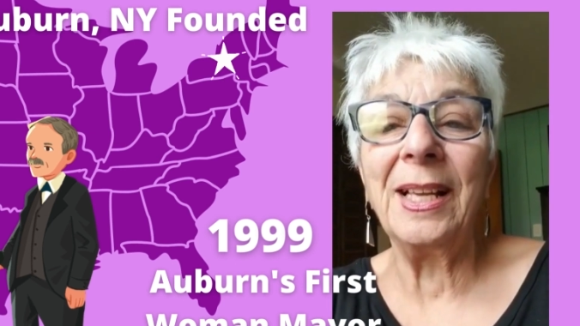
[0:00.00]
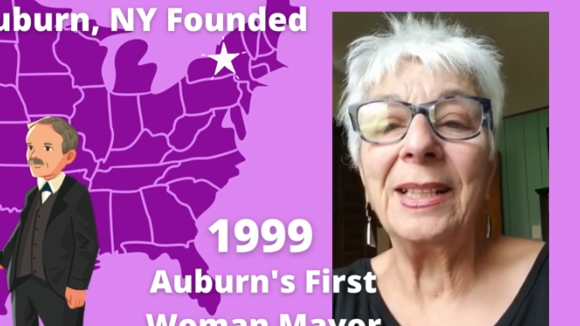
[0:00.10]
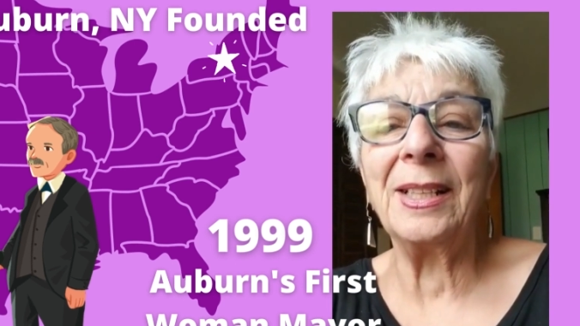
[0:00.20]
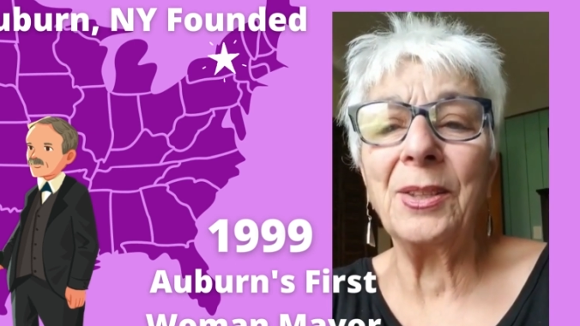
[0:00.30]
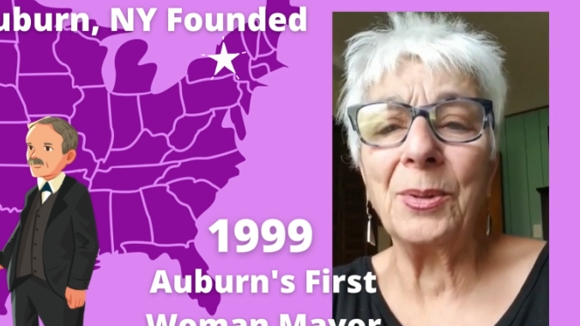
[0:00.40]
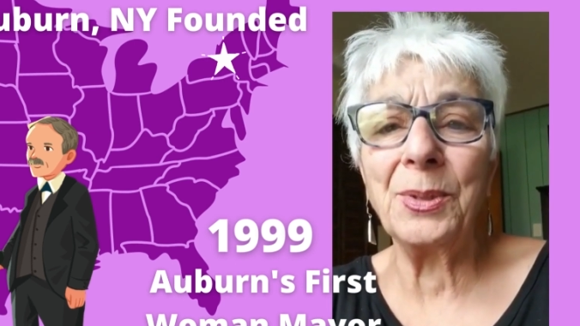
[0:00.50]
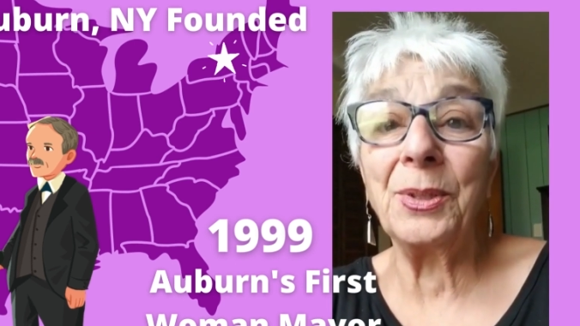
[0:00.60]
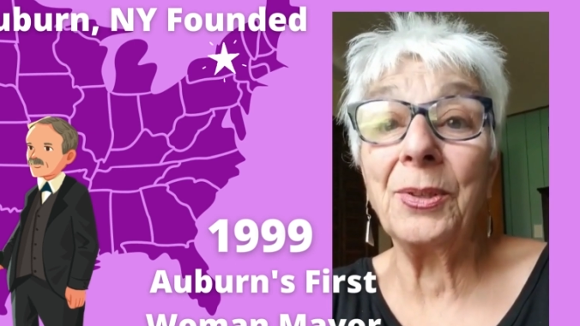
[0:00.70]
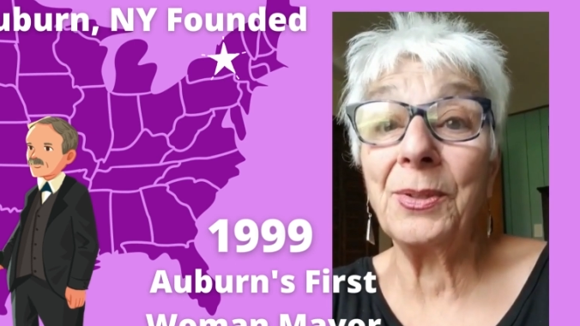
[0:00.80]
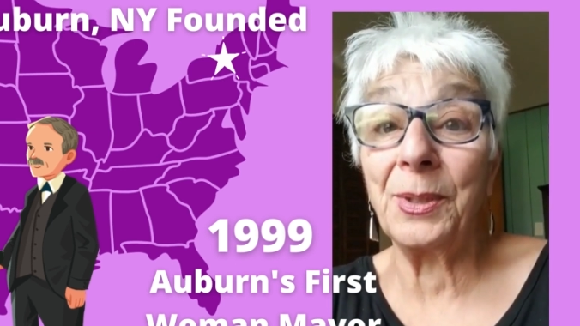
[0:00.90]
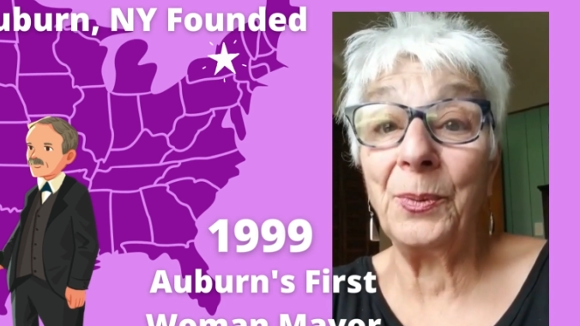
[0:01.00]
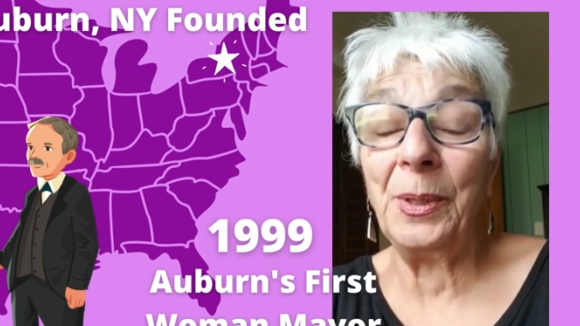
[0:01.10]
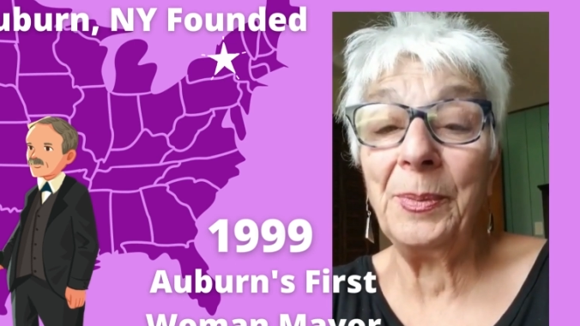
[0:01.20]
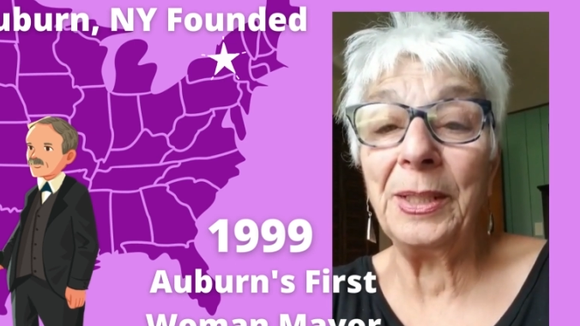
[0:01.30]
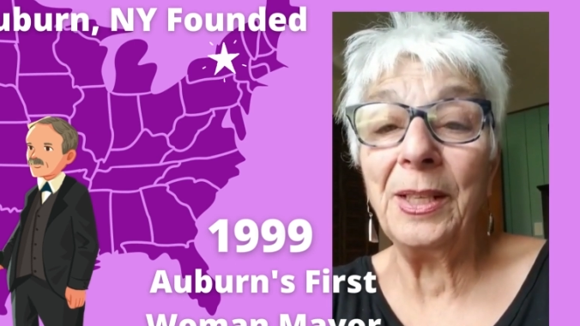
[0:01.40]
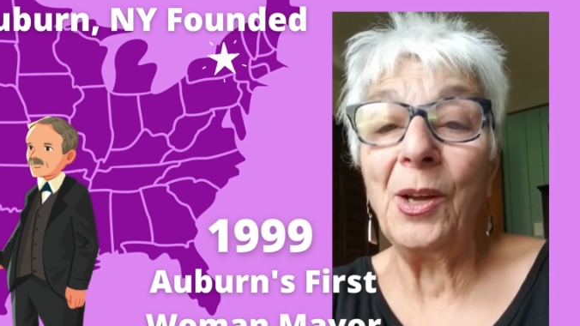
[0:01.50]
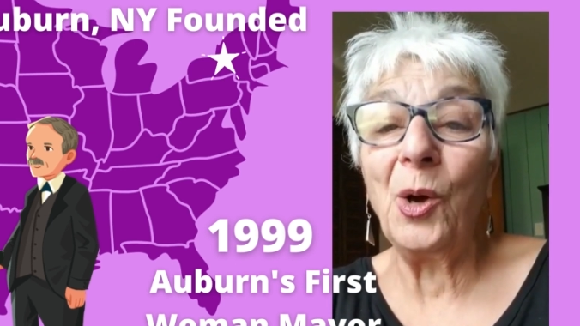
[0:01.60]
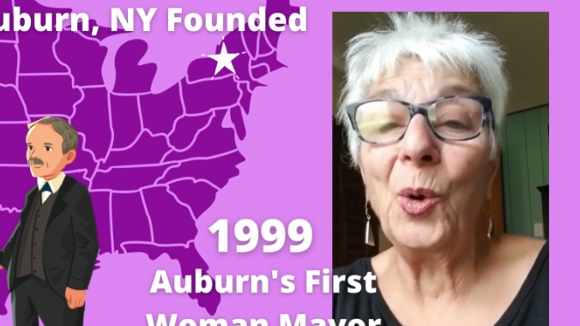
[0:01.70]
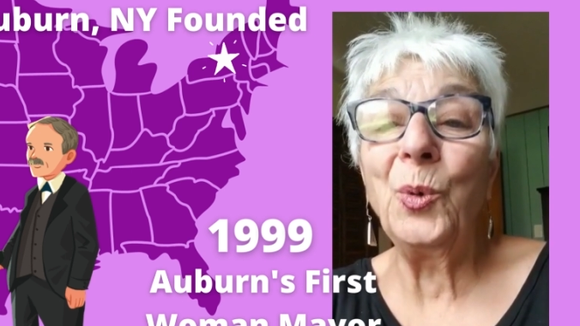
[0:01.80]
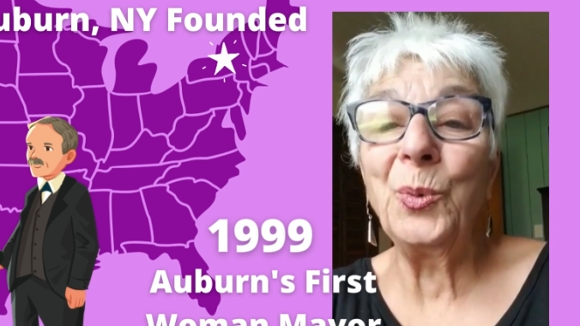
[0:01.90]
Speaker 1: that those girls and women
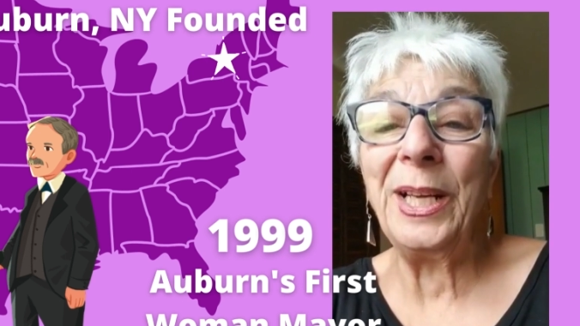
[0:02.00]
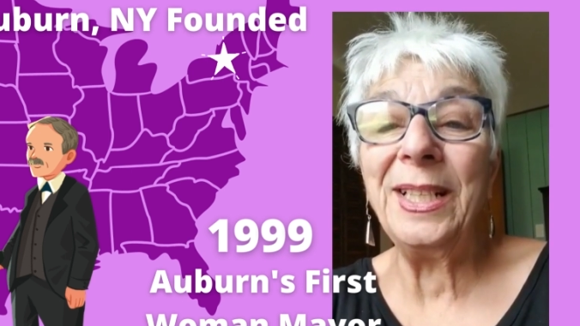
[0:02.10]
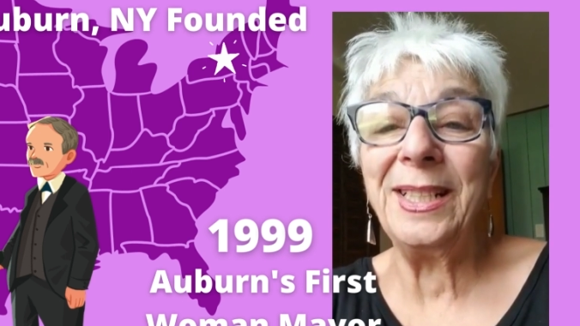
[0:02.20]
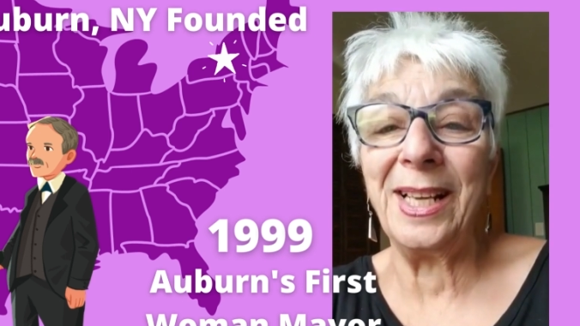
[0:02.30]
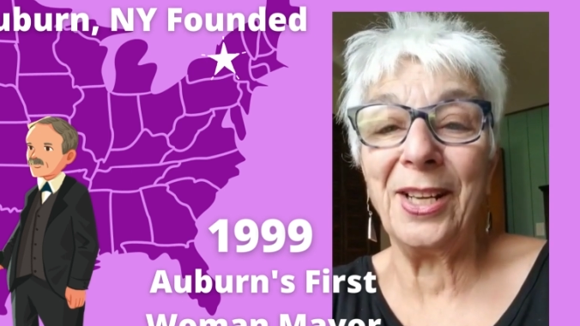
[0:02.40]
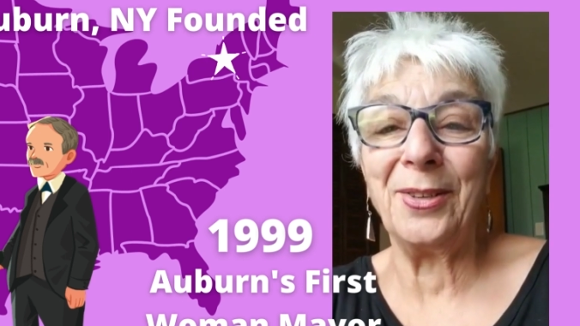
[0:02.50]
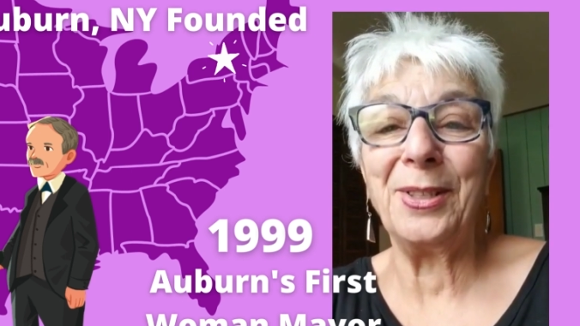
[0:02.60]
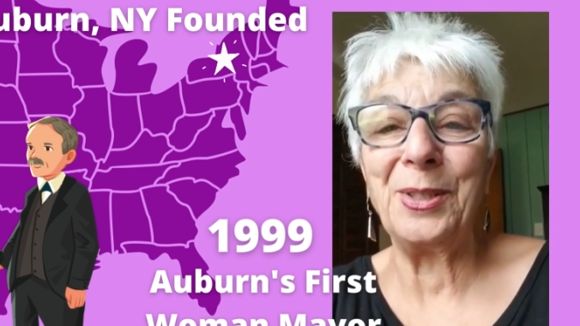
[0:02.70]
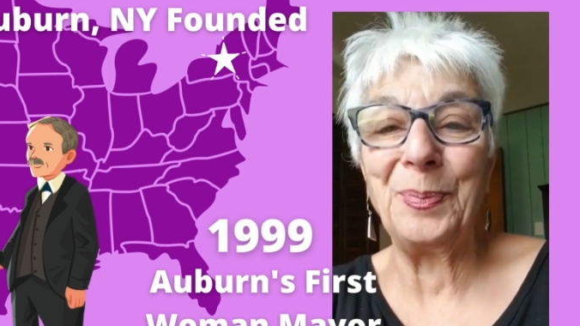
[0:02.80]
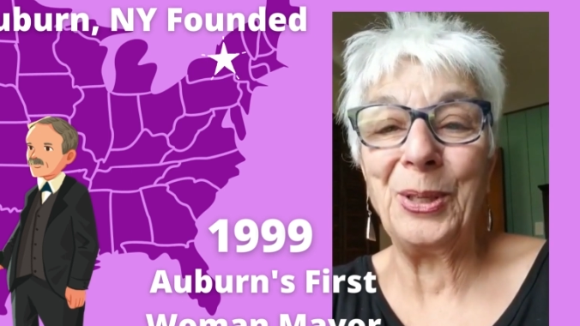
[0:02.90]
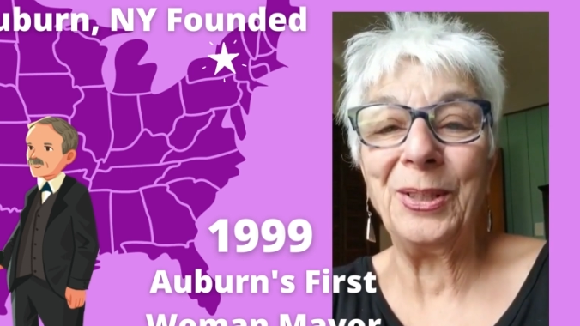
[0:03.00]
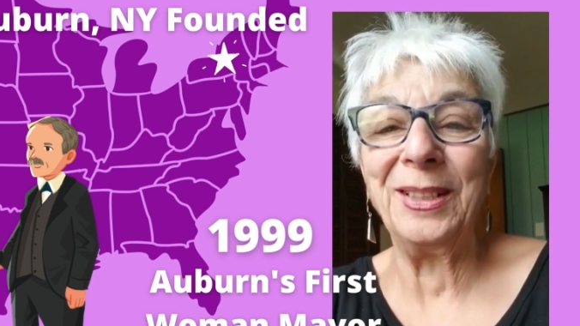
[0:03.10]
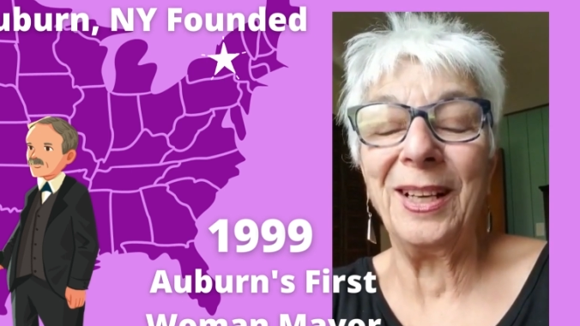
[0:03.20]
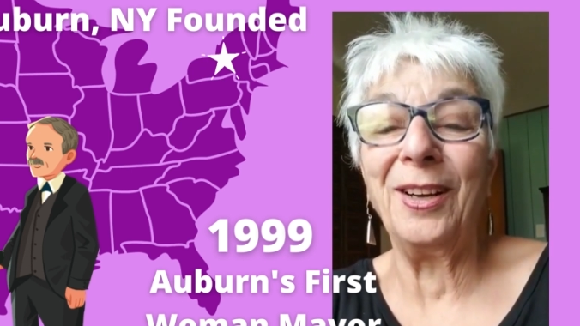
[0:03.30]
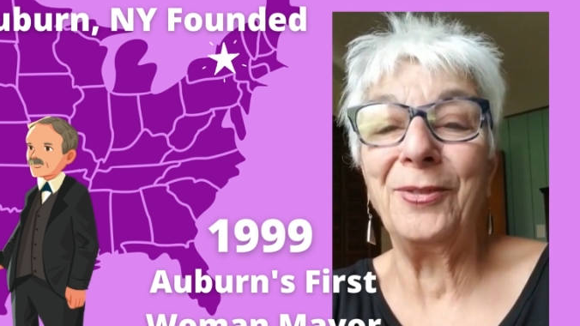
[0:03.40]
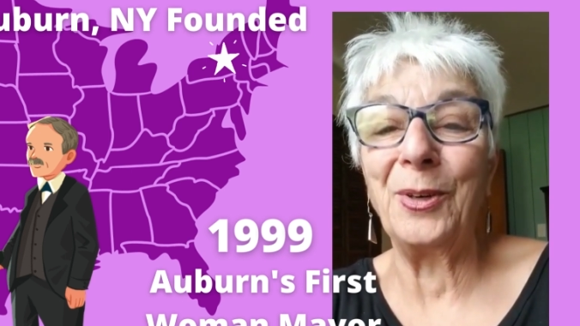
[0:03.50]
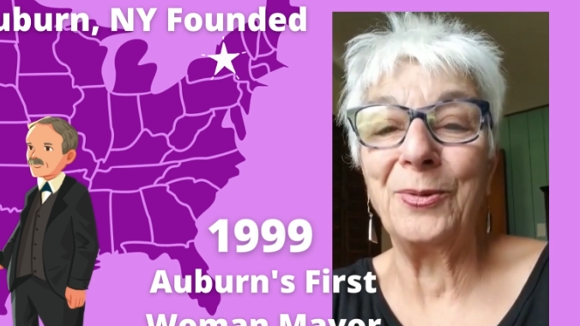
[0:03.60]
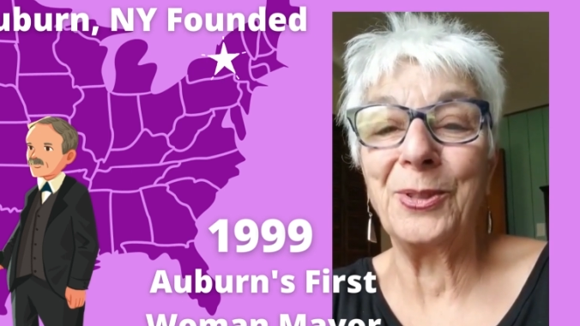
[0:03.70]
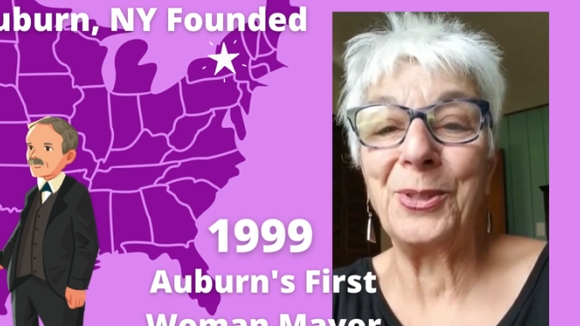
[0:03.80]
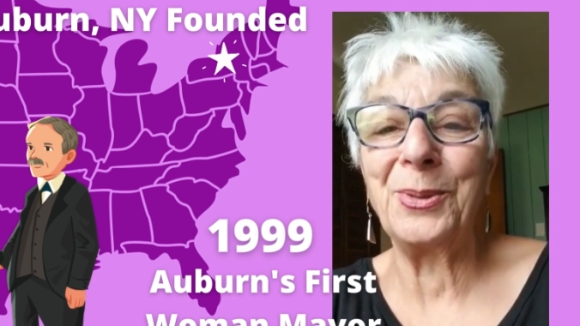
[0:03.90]
who read Karen's book, A Vote
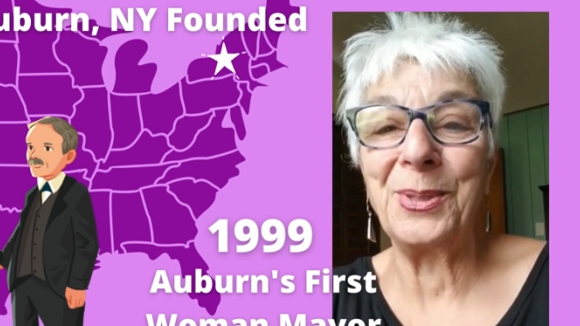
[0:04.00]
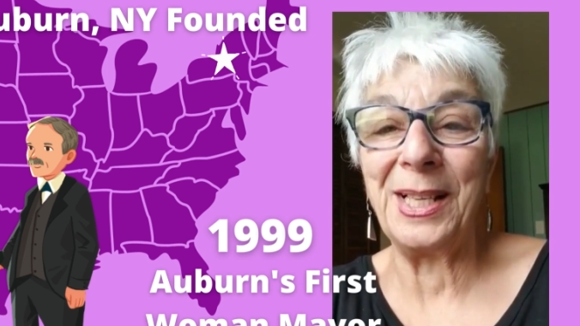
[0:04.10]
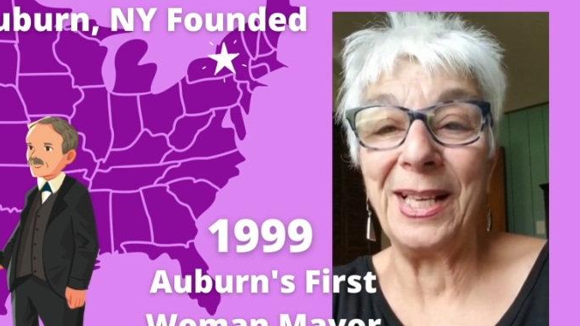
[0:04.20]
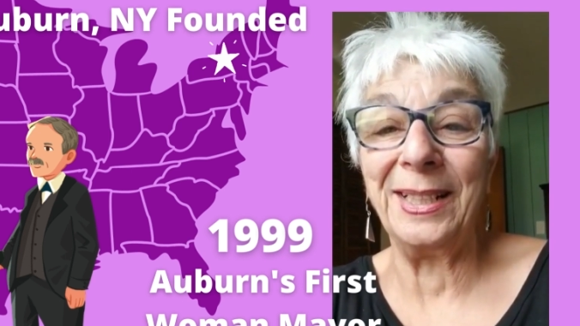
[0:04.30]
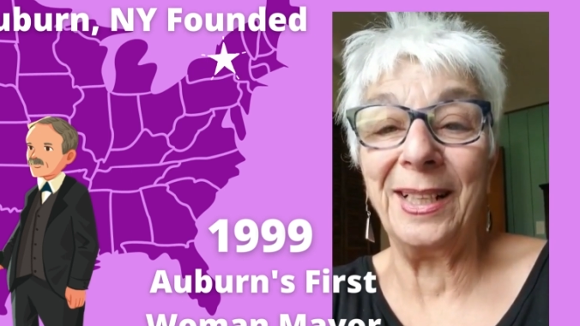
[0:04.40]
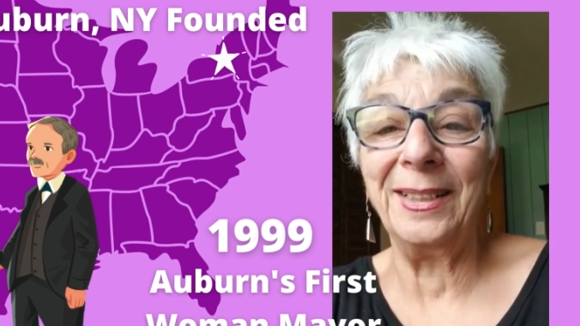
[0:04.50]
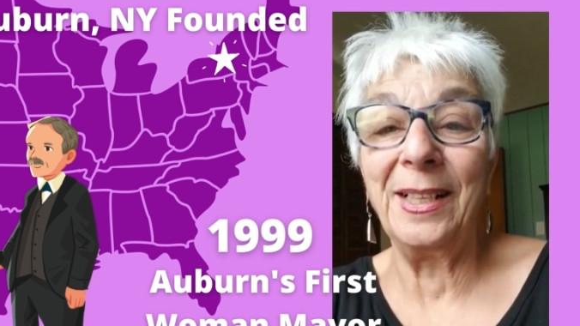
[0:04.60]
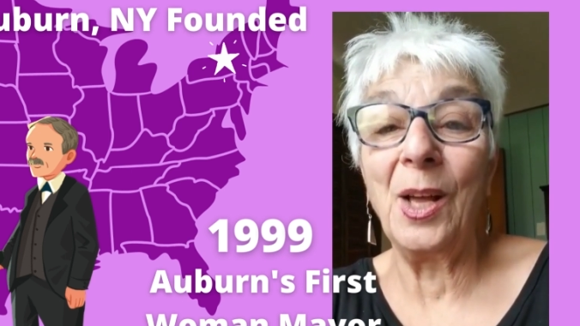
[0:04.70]
for Susanna,